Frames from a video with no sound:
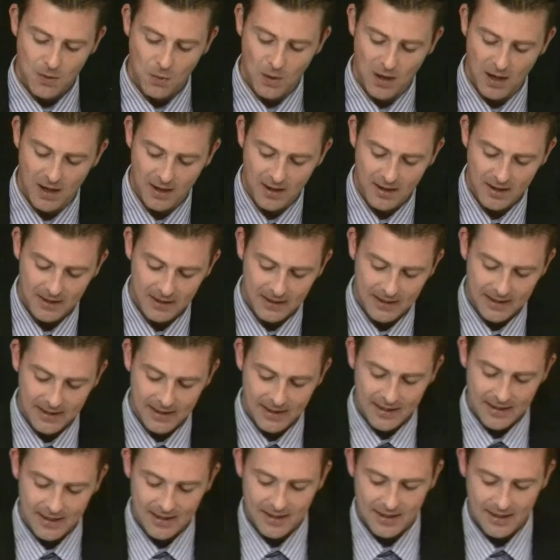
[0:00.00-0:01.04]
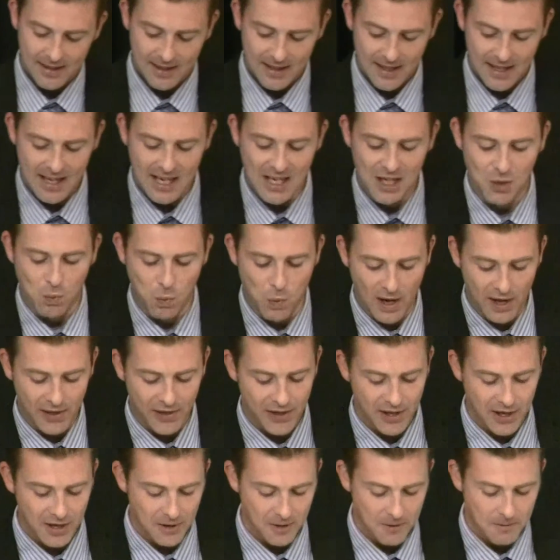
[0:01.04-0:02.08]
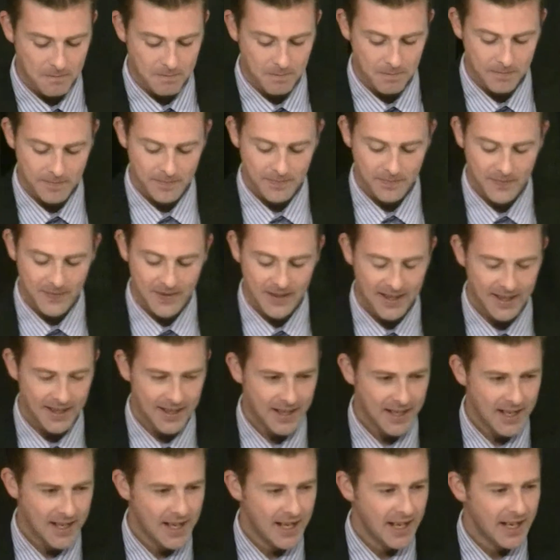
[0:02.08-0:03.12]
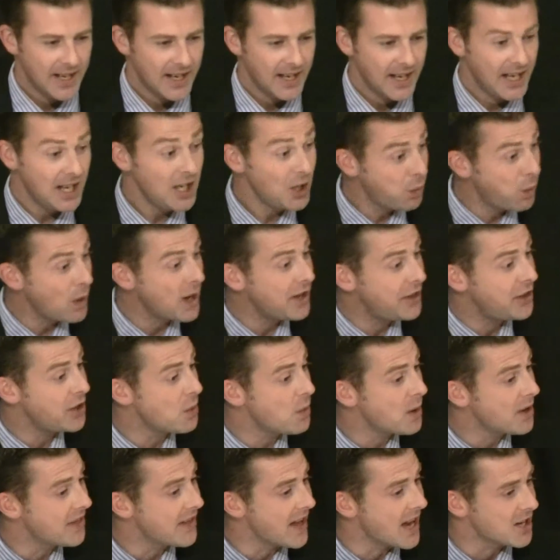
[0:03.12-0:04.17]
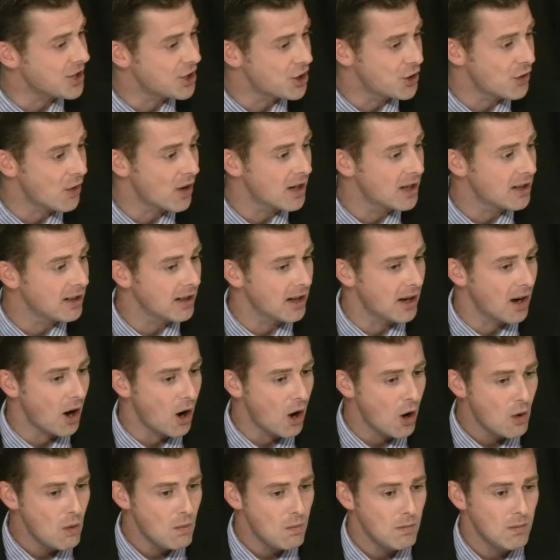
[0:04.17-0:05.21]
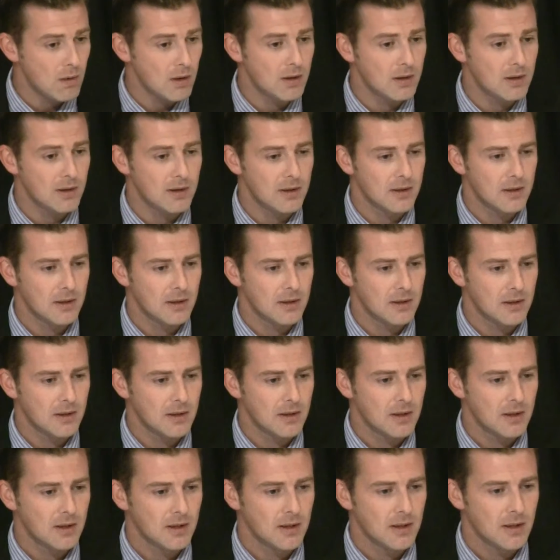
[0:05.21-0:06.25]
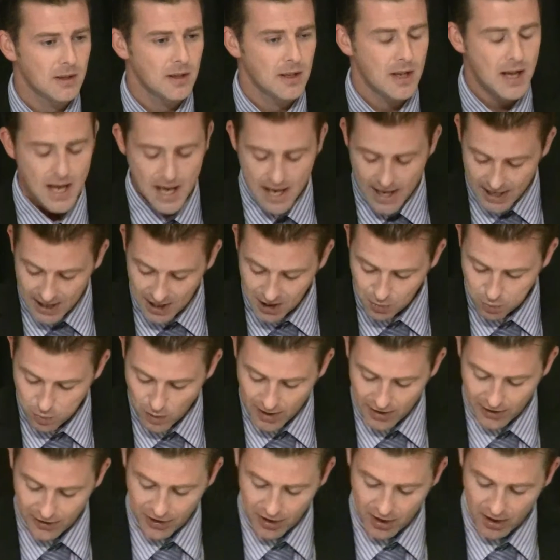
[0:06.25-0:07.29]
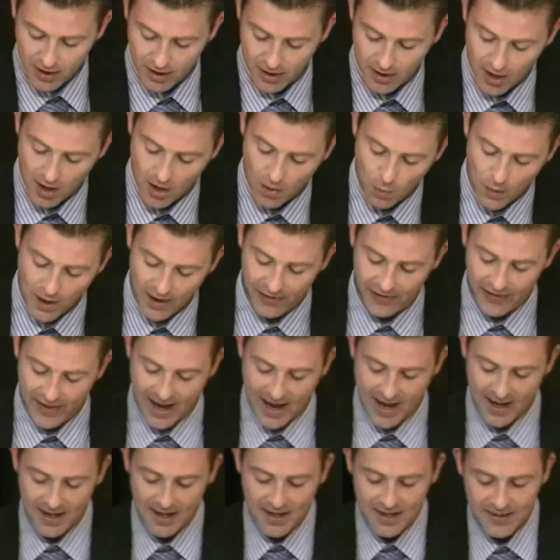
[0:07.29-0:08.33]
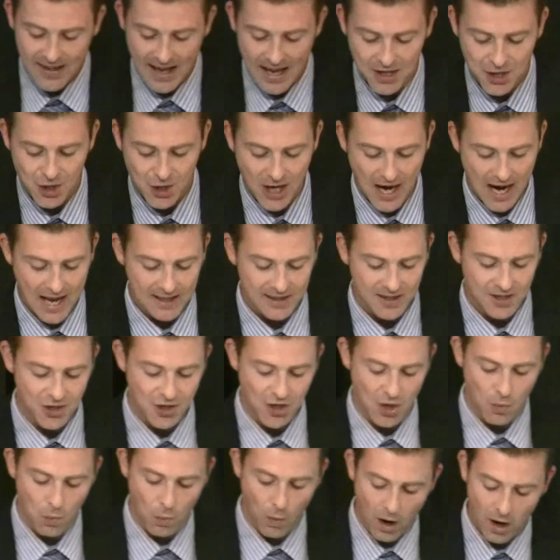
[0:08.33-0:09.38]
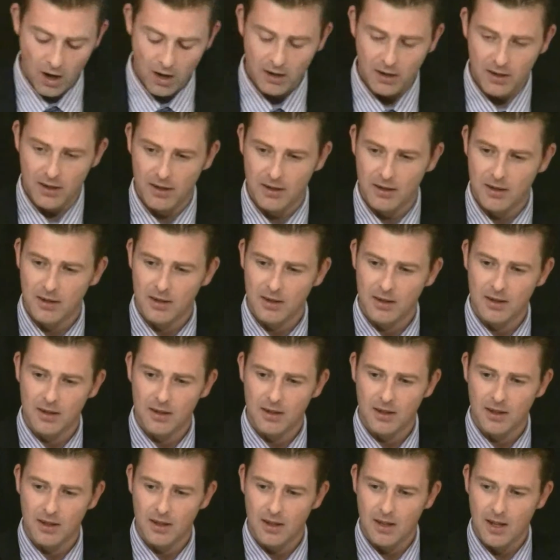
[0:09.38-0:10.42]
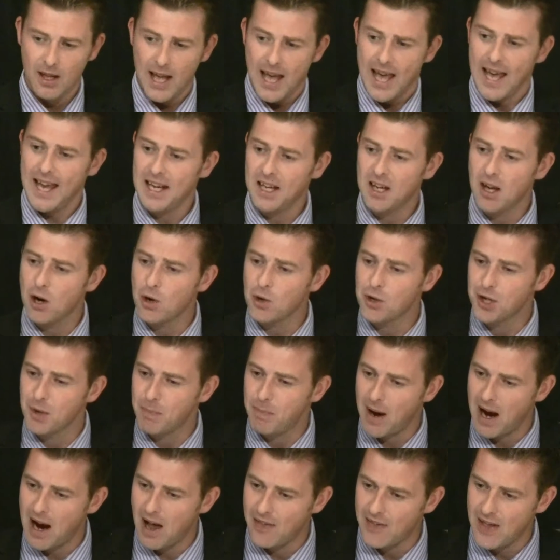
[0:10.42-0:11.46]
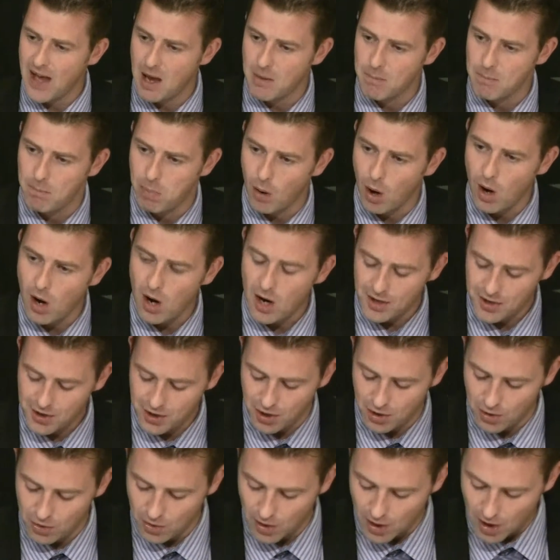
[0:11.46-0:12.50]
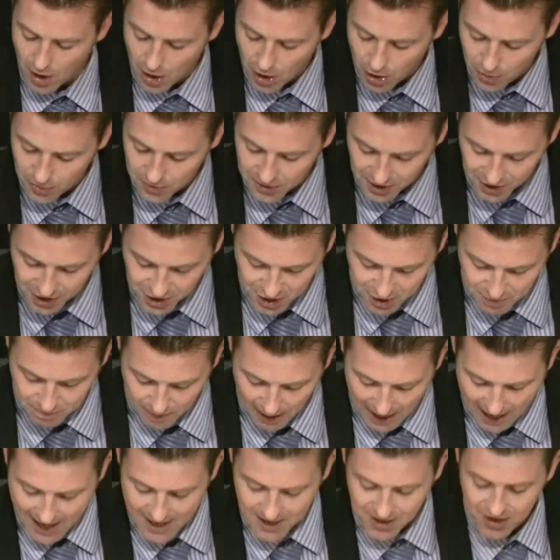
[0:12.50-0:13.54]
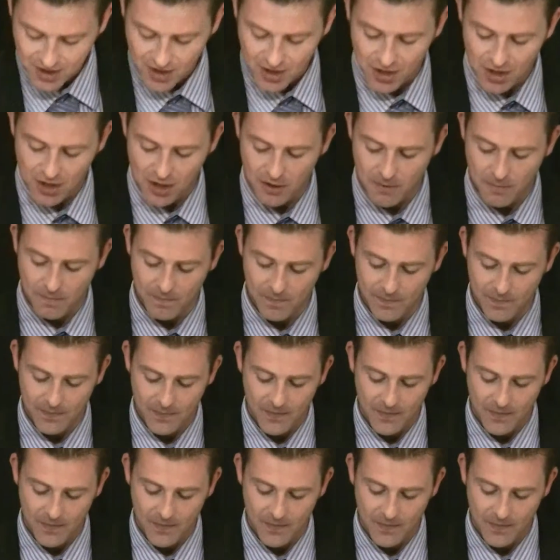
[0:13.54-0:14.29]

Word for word: Well, He's with you. He's with you with that struggle at home. He's with you with that, that challenge at work. He knows about that boss who, who despises you.